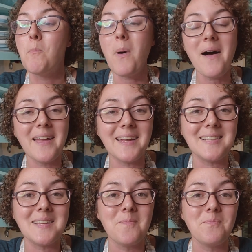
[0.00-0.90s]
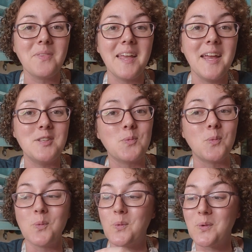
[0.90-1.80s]
but it's
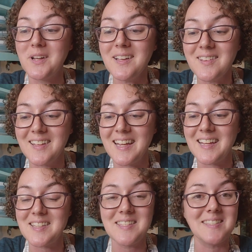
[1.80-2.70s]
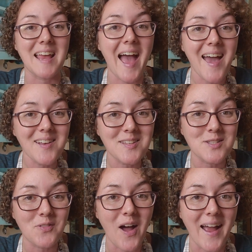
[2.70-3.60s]
really
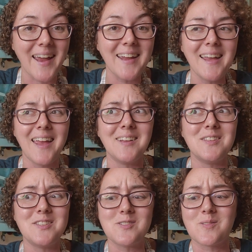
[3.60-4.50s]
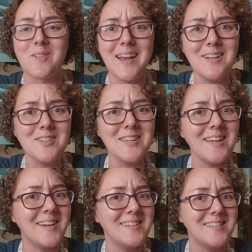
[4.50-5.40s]
satisfying and strangely
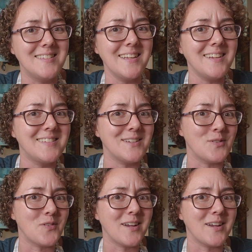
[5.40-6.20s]
addictive.